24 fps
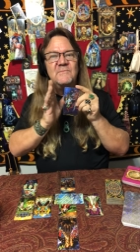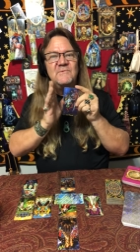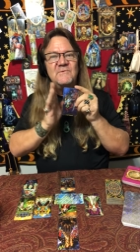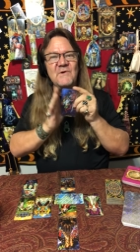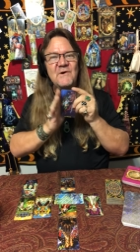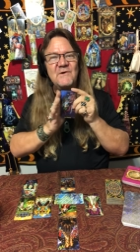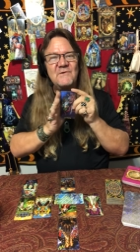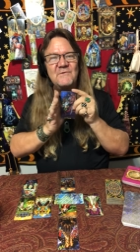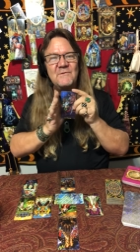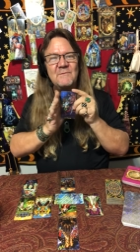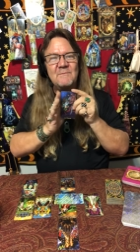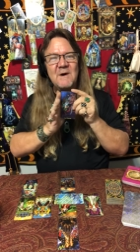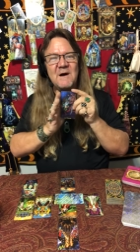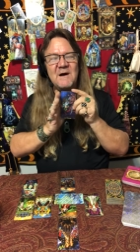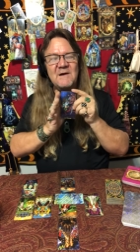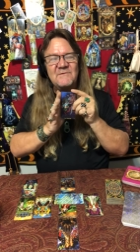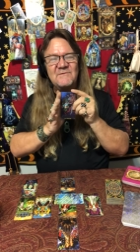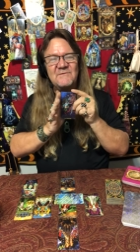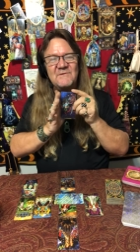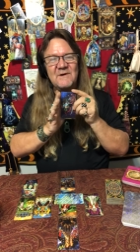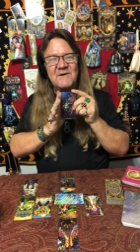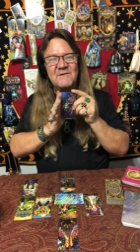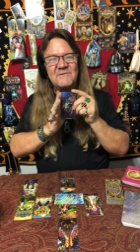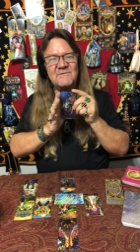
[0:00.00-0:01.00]
change your
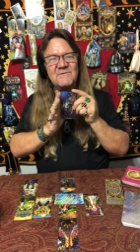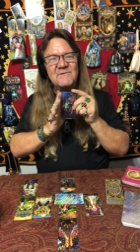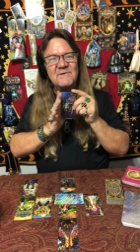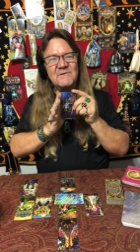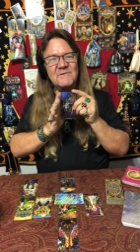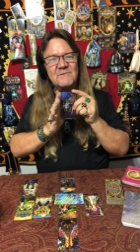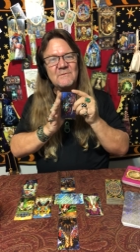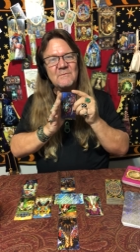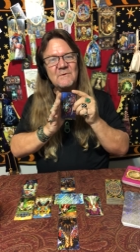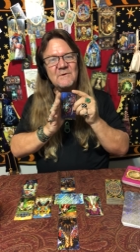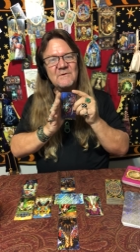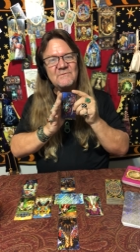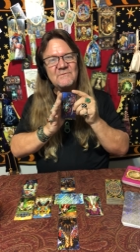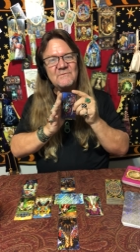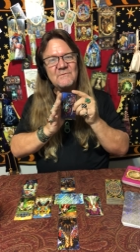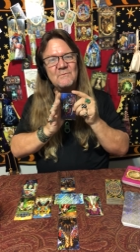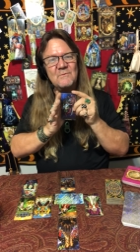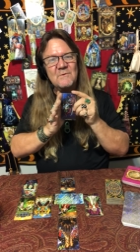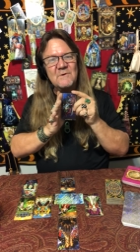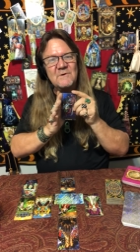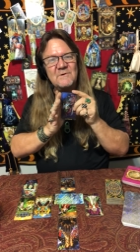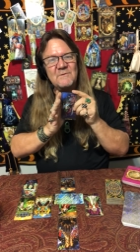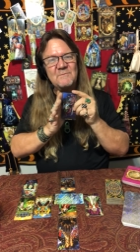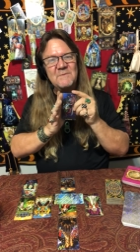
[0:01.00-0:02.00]
mindset, see it the way that you
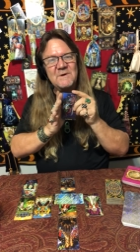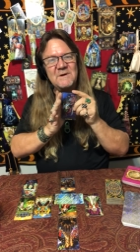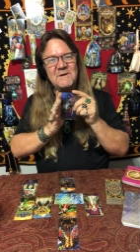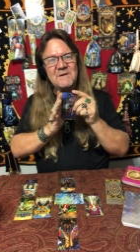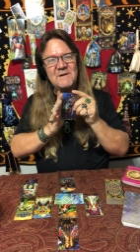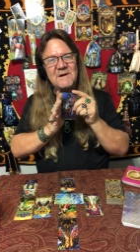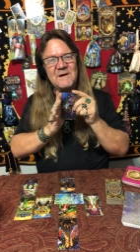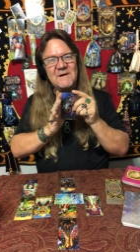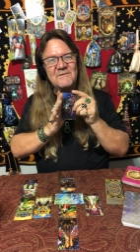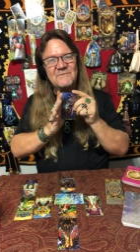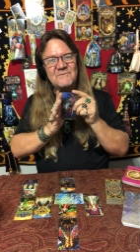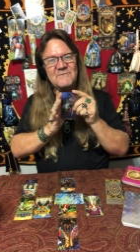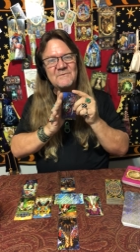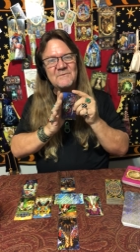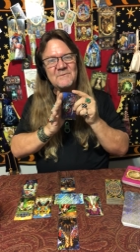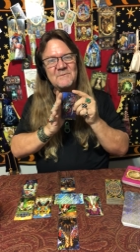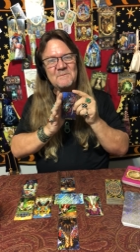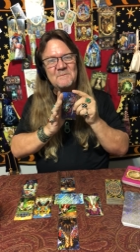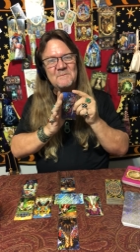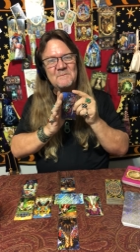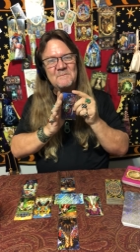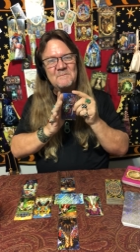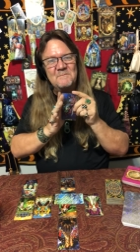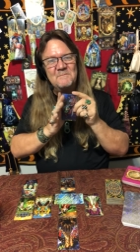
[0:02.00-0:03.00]
want it to be, Cancer.
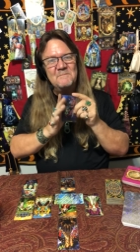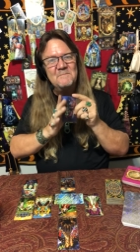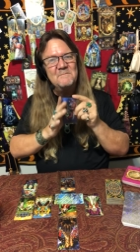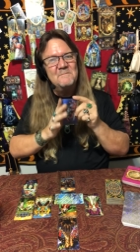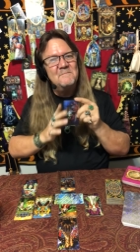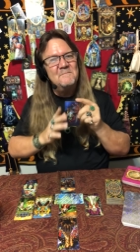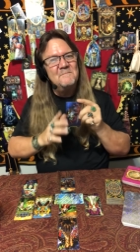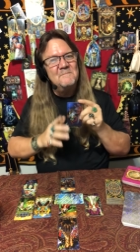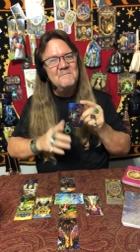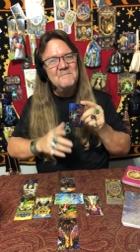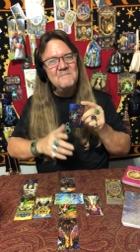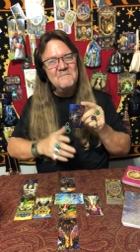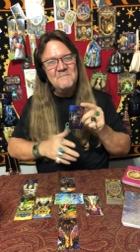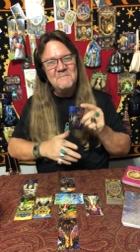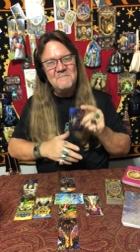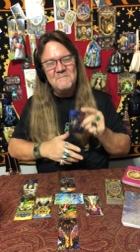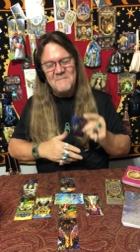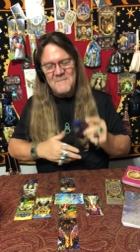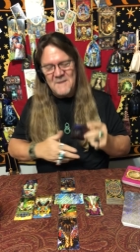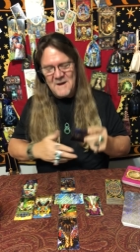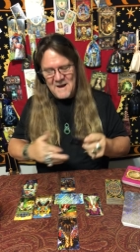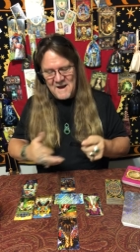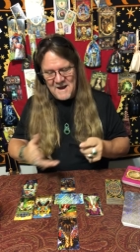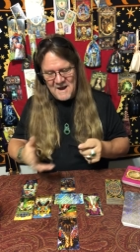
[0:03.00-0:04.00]

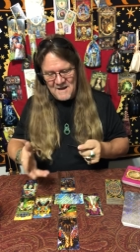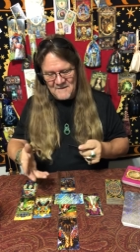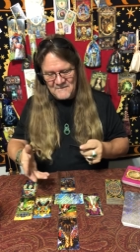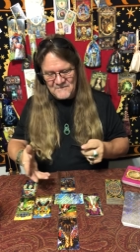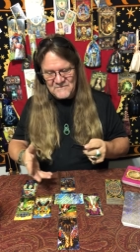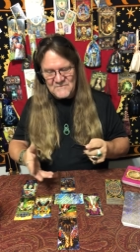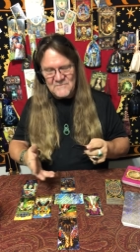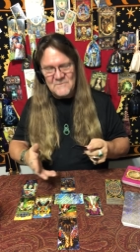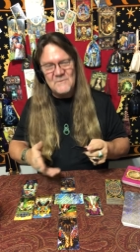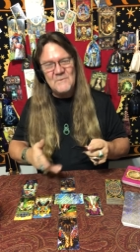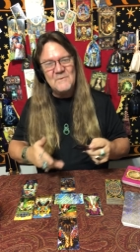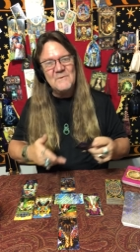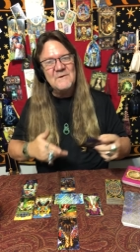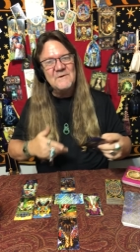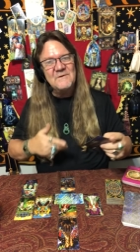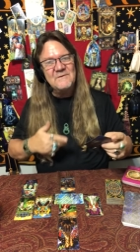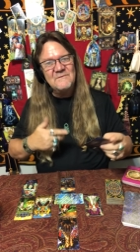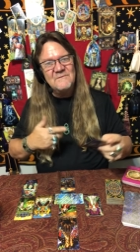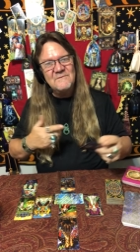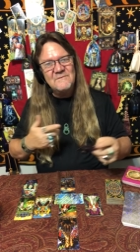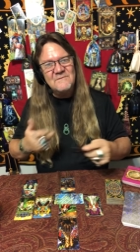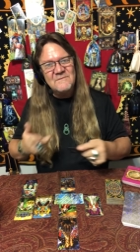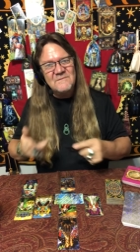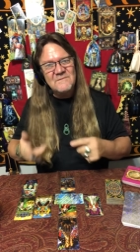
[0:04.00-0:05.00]
Absolutely.
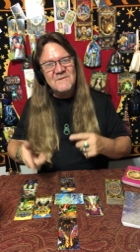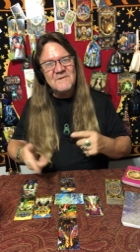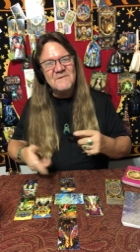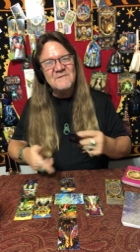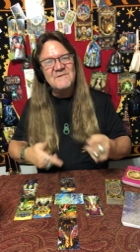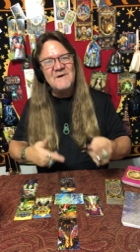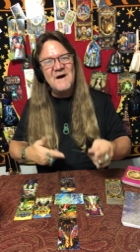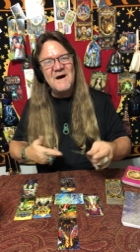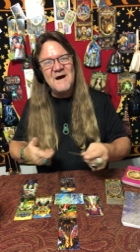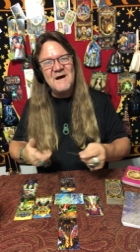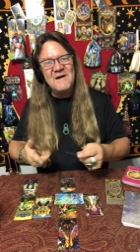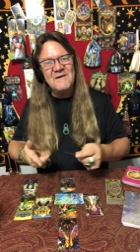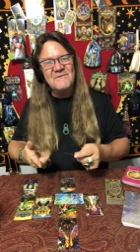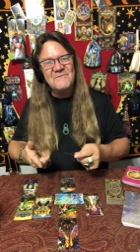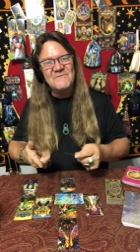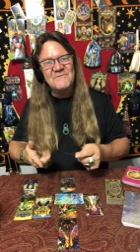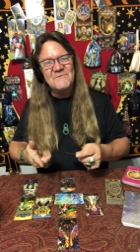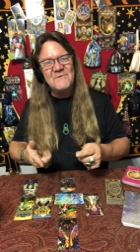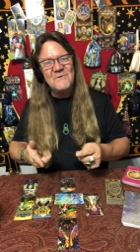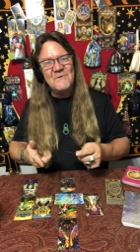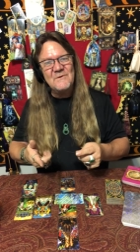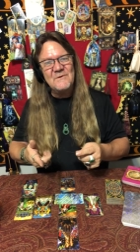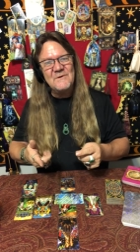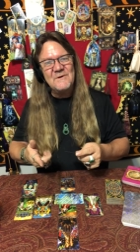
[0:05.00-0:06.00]
The tide is
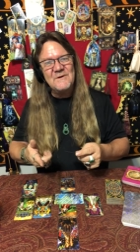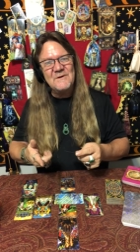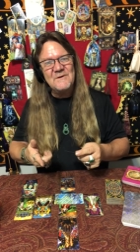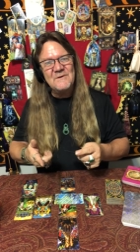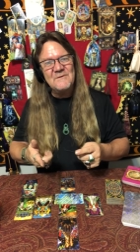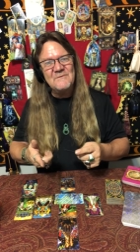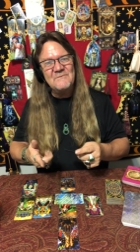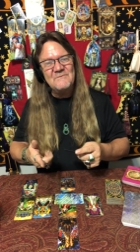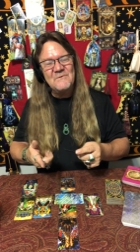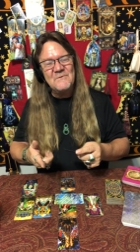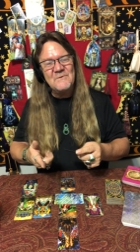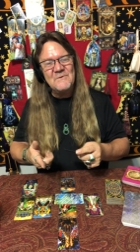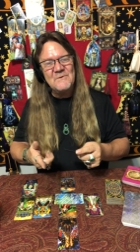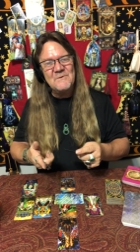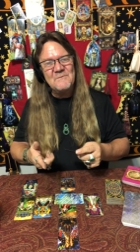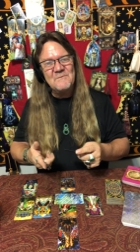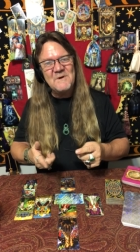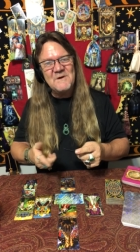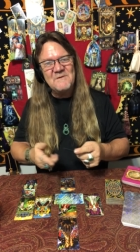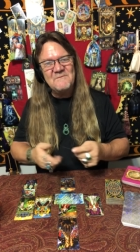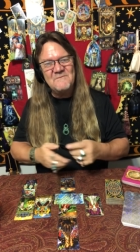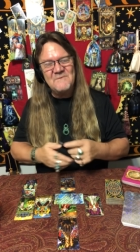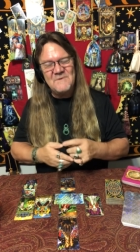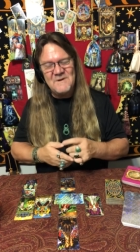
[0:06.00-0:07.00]
turning here for you,
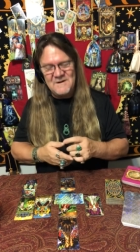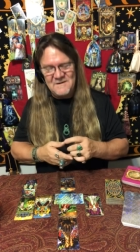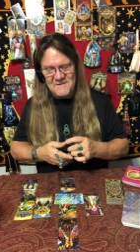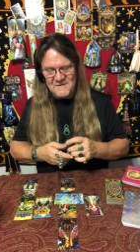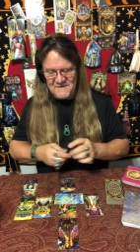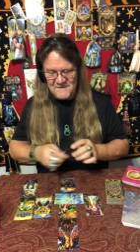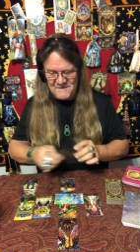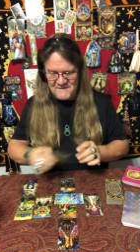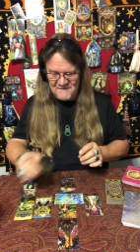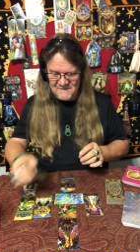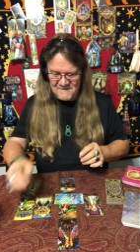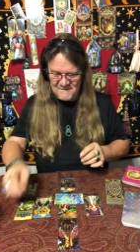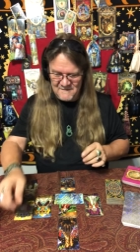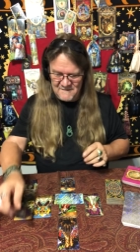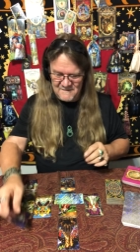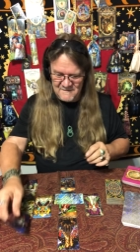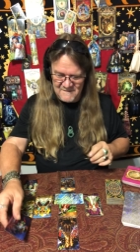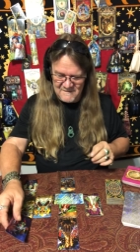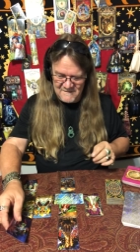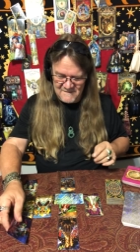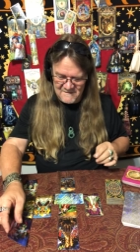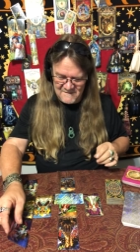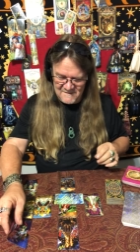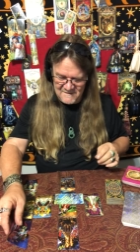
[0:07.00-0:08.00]
my
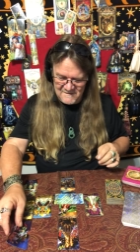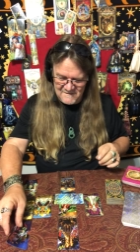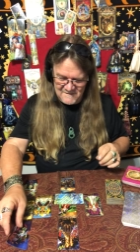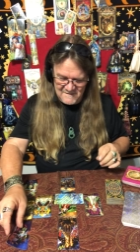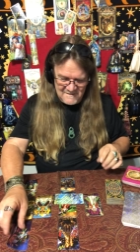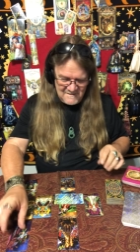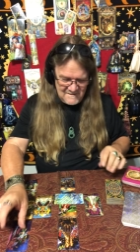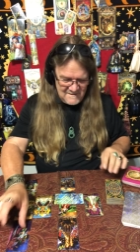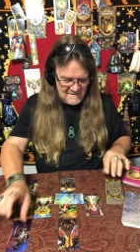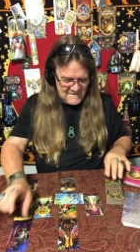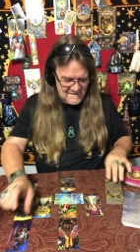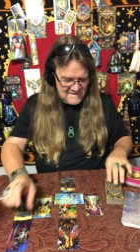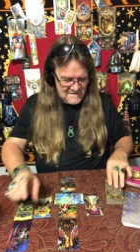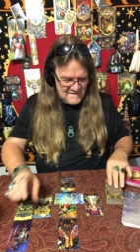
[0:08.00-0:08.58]
friend.